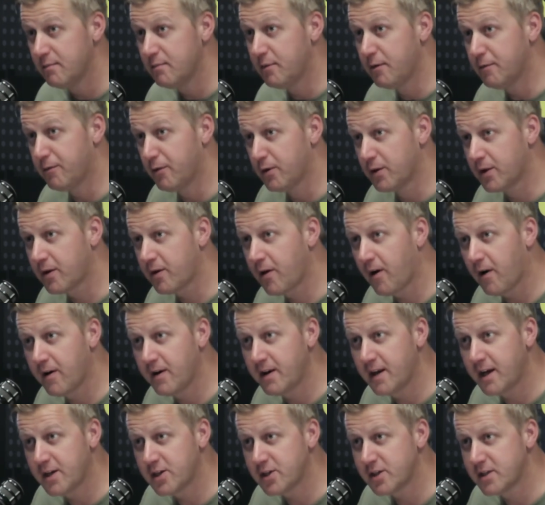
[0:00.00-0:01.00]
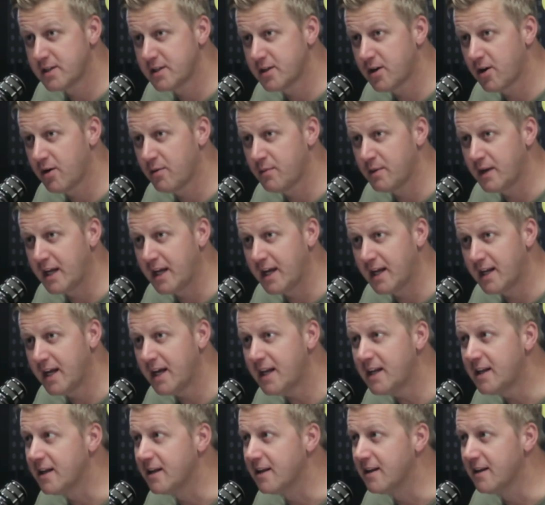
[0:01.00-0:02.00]
before the coronation ceremony had
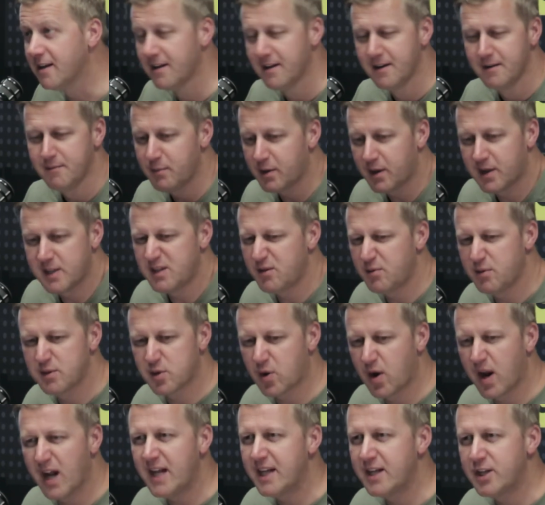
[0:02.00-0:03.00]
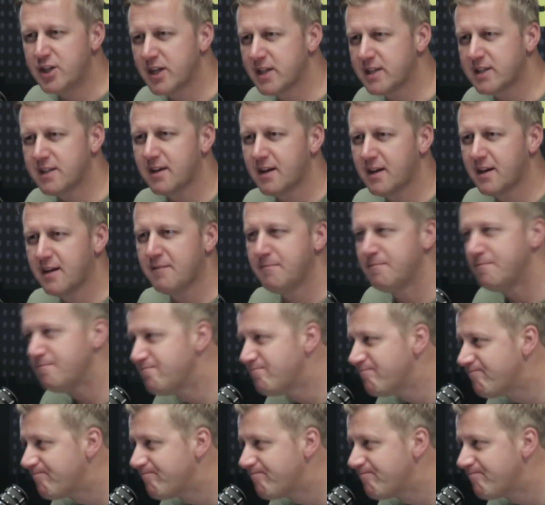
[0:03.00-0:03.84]
ended because he was really just a